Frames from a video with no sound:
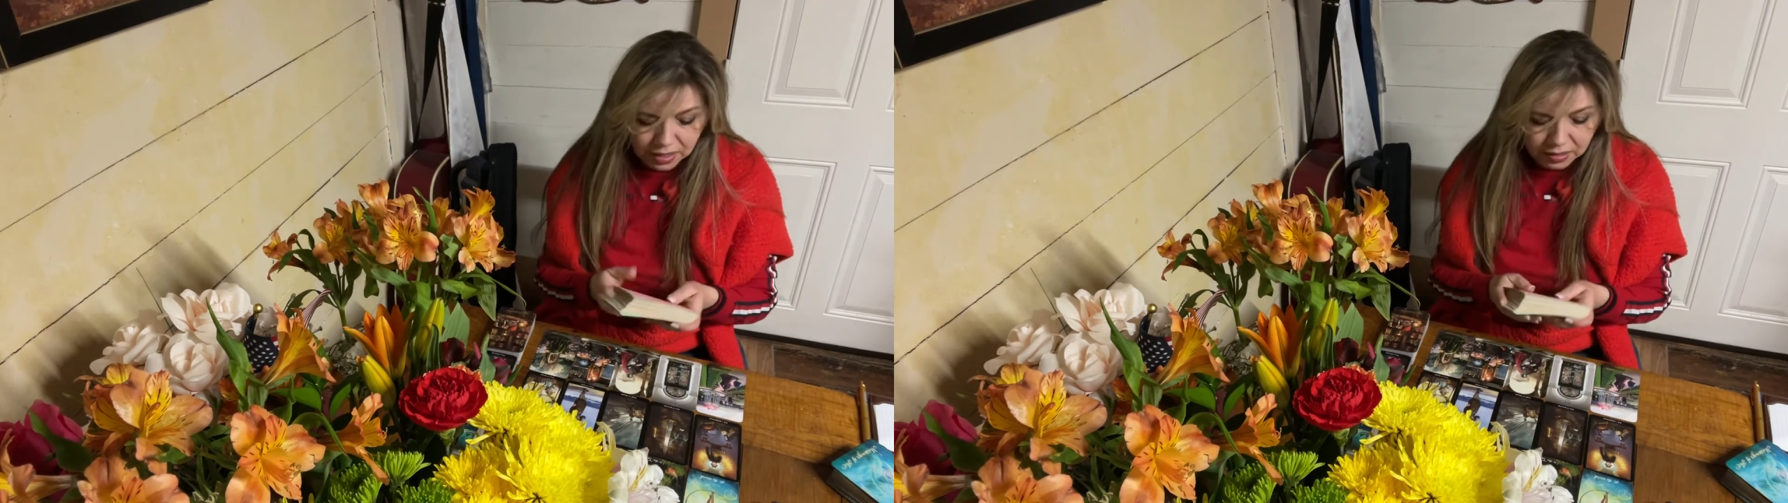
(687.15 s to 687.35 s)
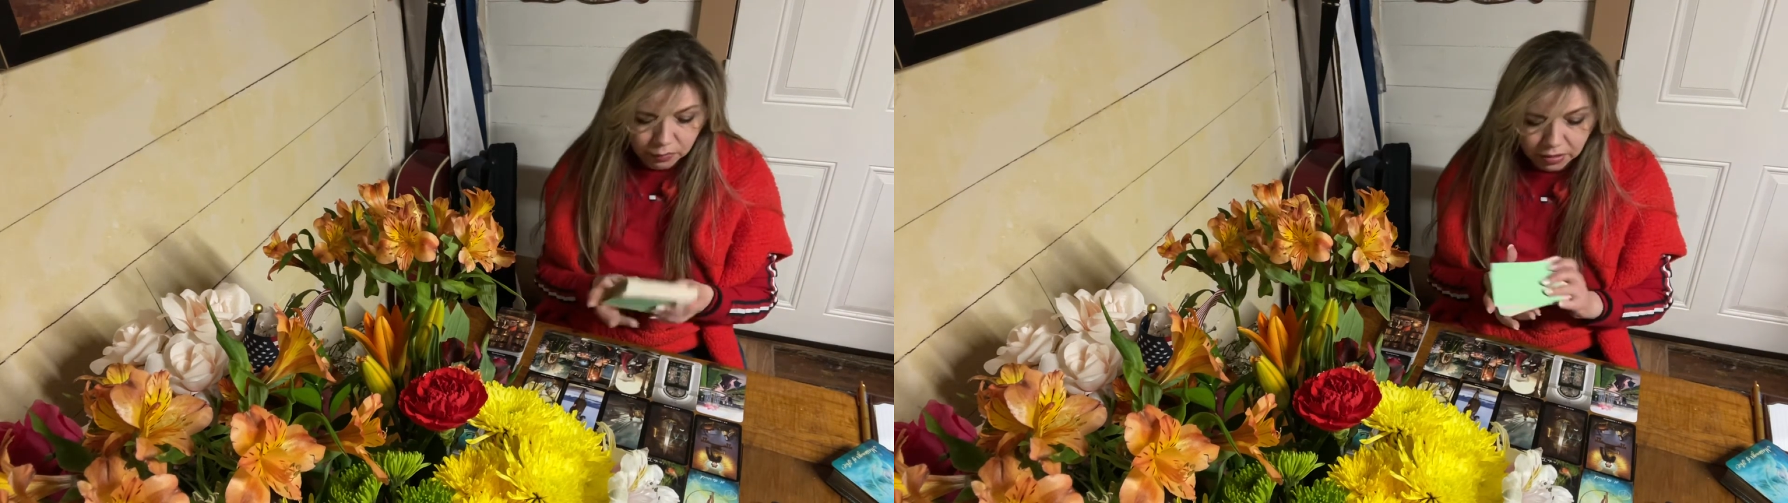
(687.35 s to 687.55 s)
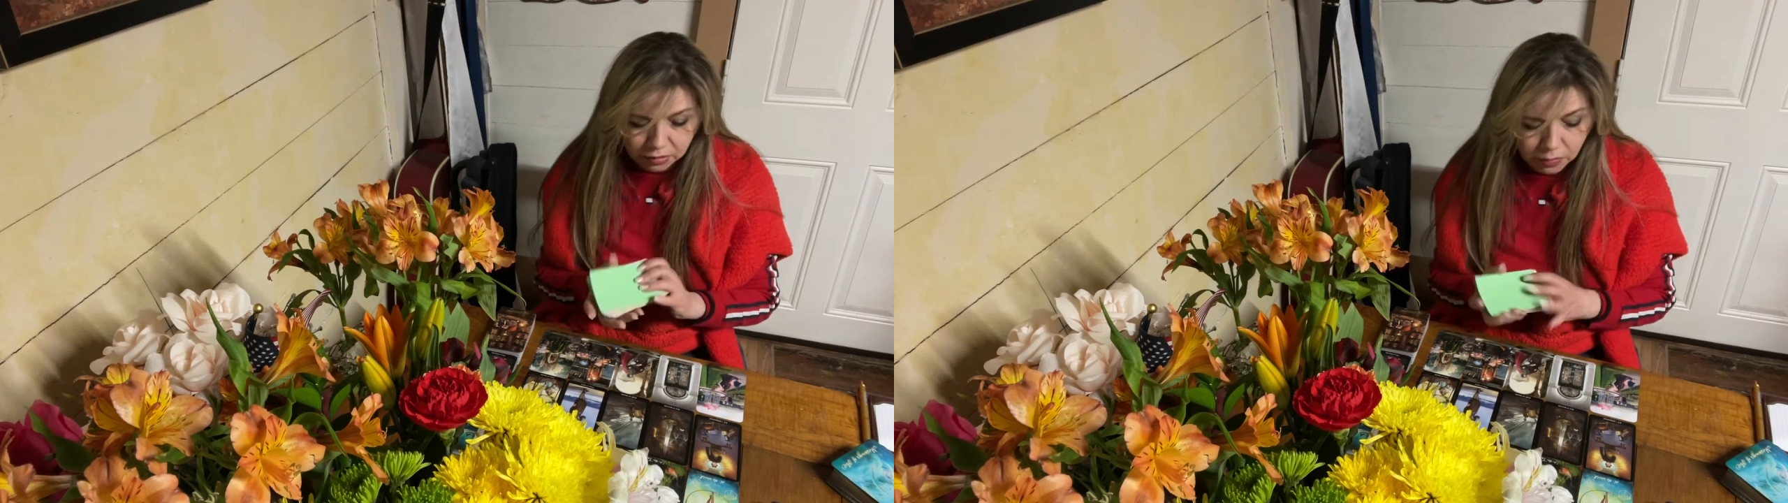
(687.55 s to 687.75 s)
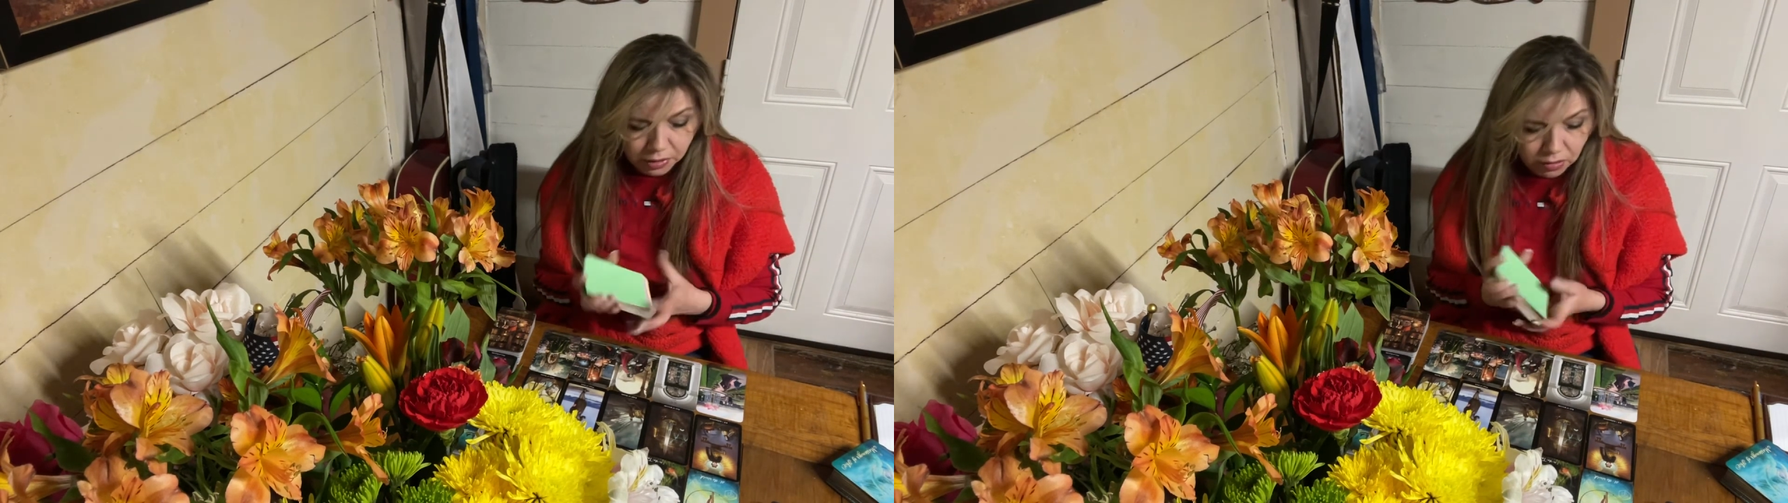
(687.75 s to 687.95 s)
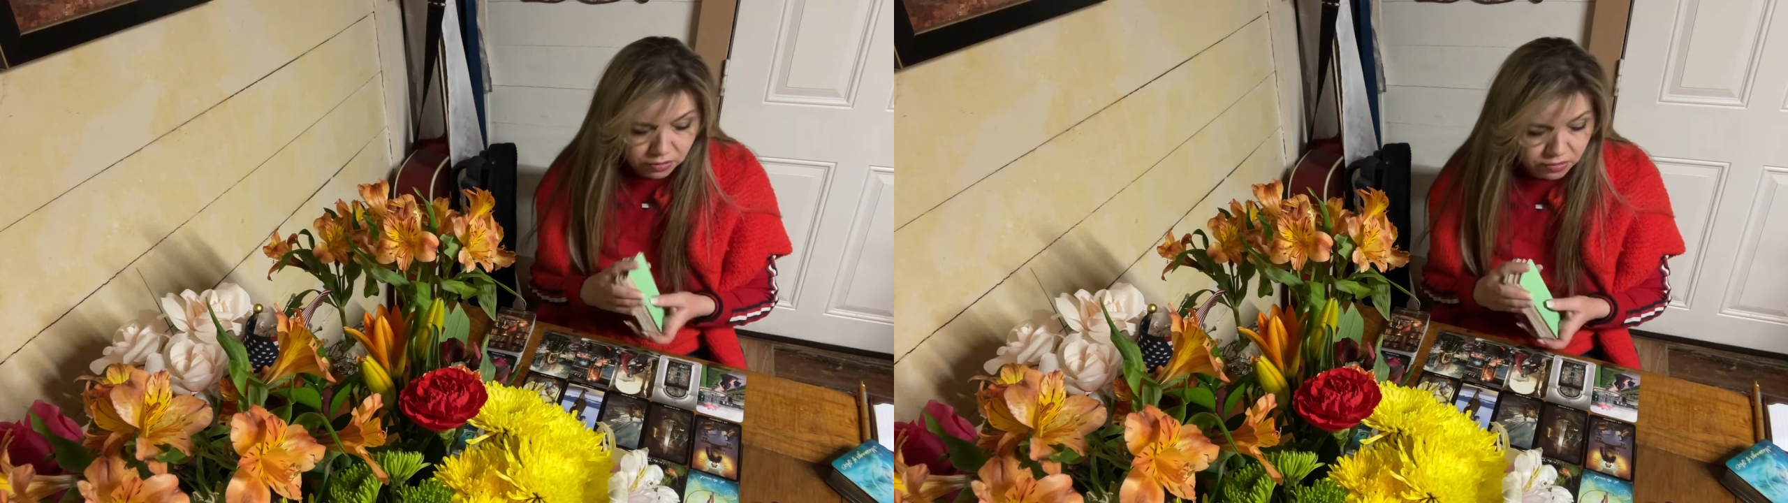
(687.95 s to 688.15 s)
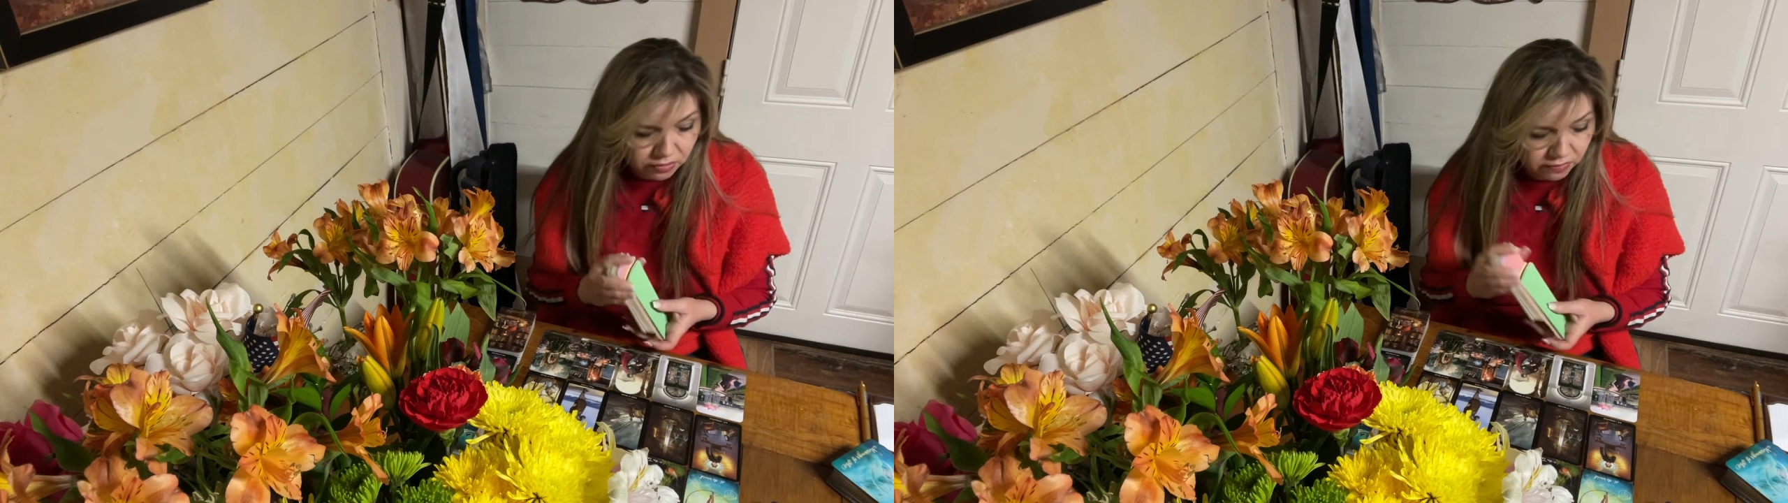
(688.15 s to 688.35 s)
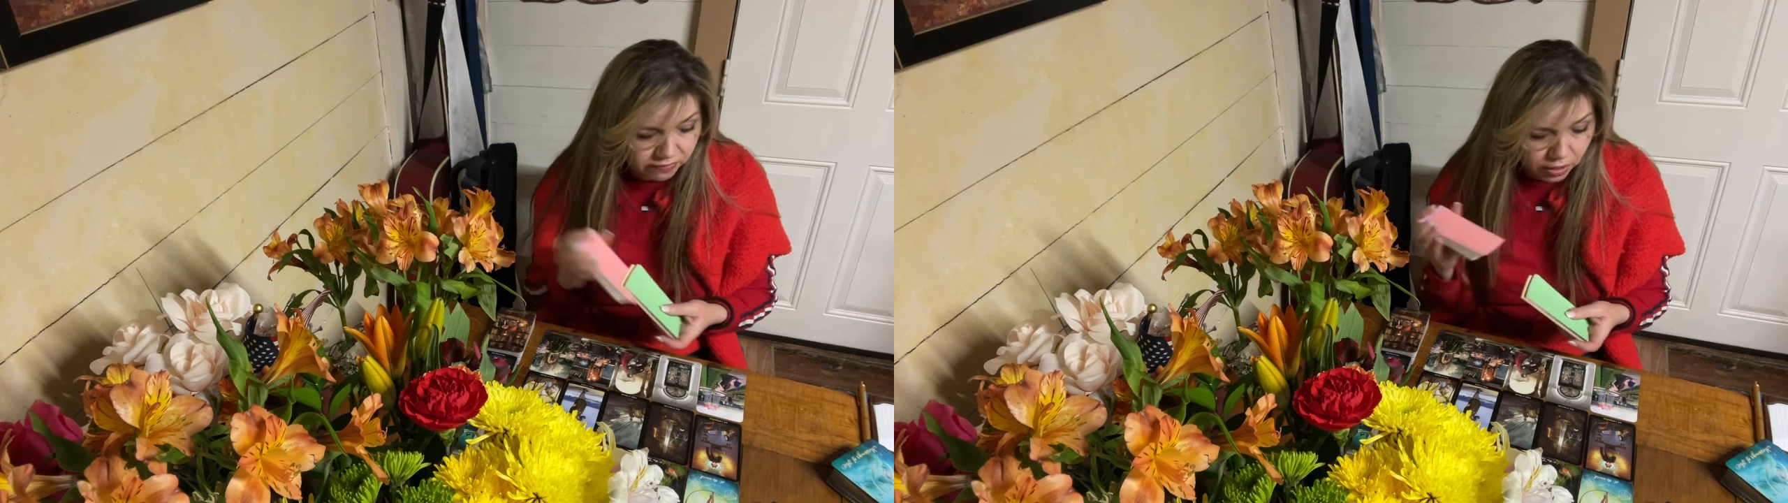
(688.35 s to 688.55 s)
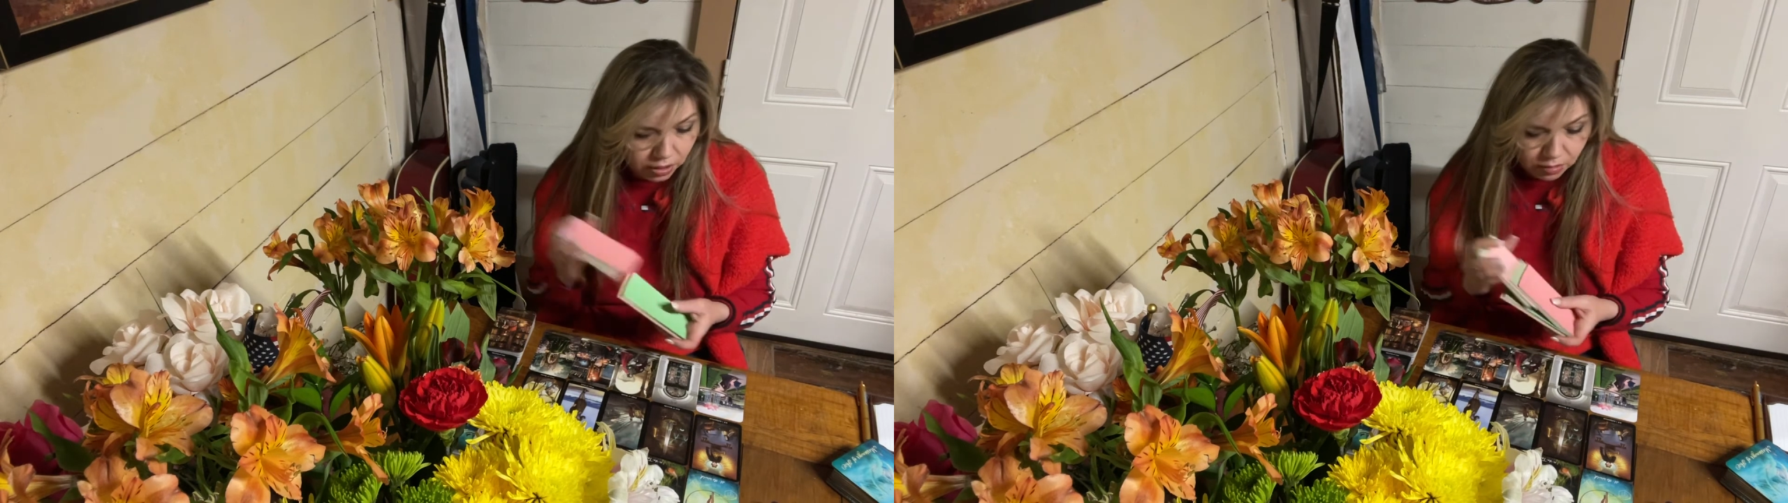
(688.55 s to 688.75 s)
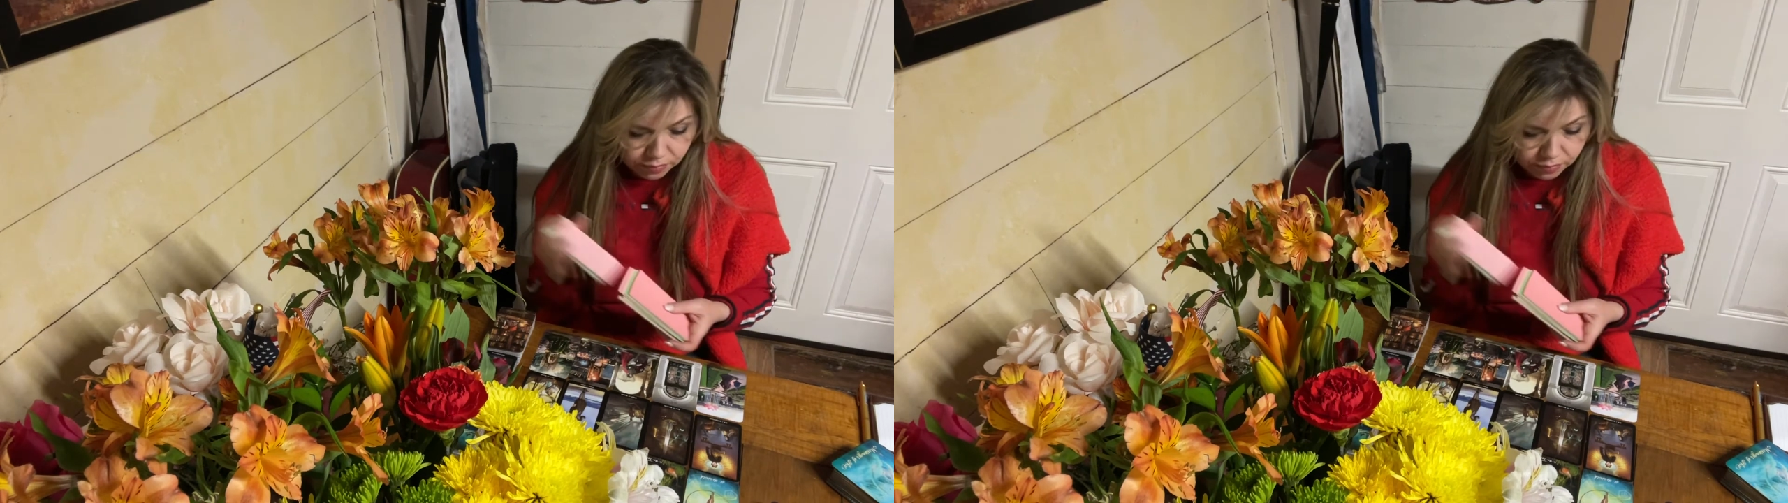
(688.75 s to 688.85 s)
and then we are going on to Virgo.